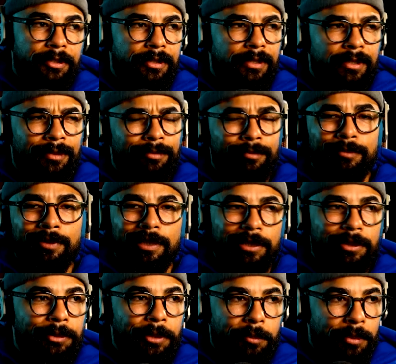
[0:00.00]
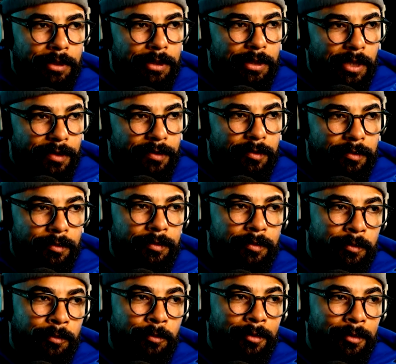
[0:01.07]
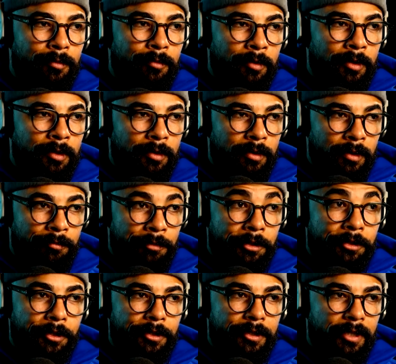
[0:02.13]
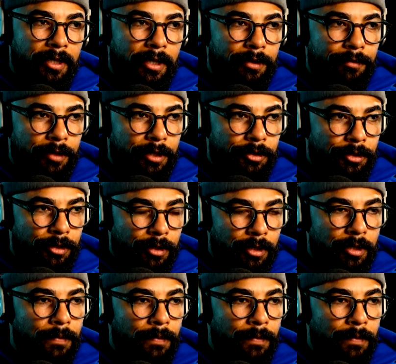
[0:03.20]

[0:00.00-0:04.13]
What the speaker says: It's really creepy stuff. We'll return to that eventually.